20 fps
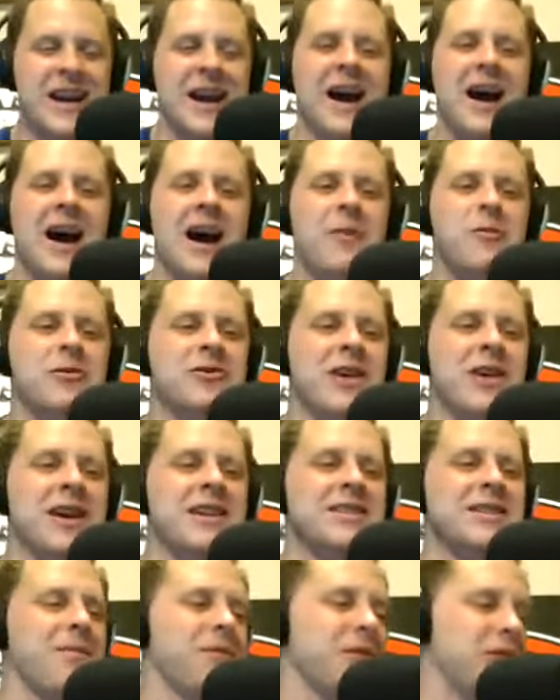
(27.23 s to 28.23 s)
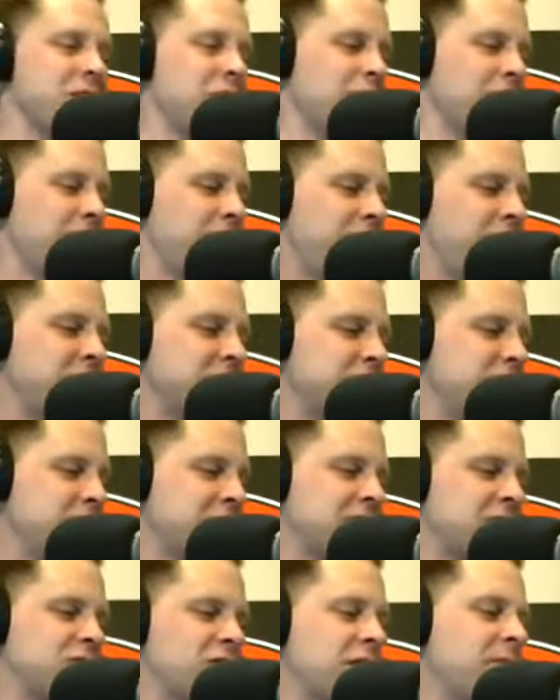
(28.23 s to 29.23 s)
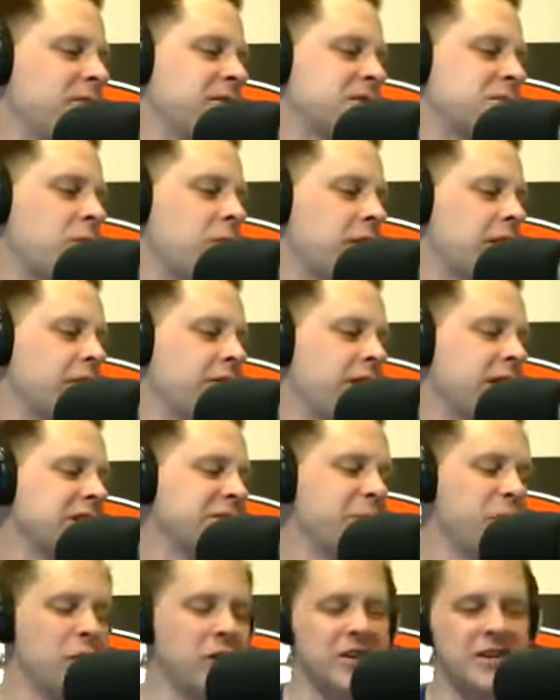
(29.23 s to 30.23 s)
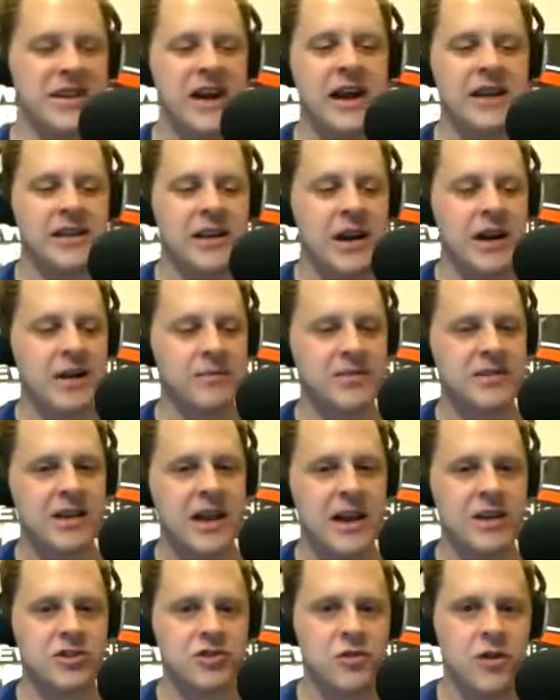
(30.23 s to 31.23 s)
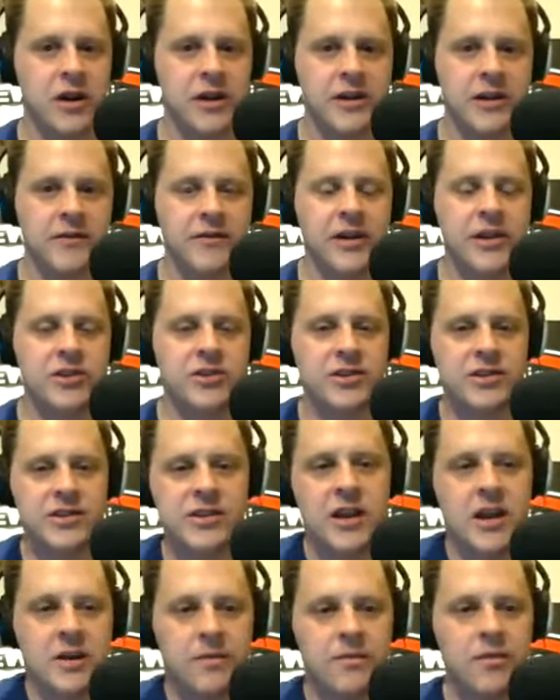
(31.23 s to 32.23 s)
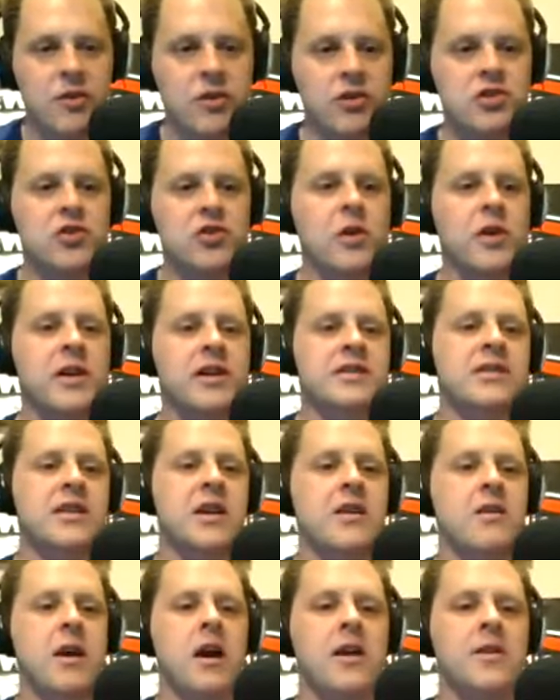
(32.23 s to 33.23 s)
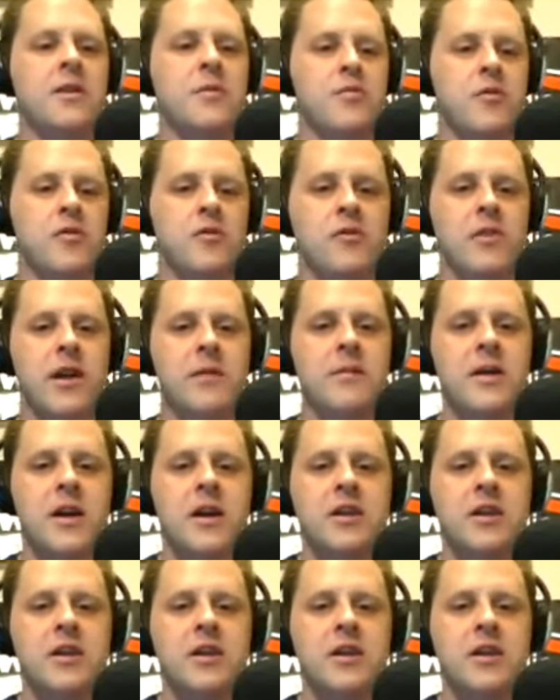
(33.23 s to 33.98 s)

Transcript: Uh, we're trying something new on the Facebook stream this morning, facebook.com slash Schrock Innovations. You can join us there on the program.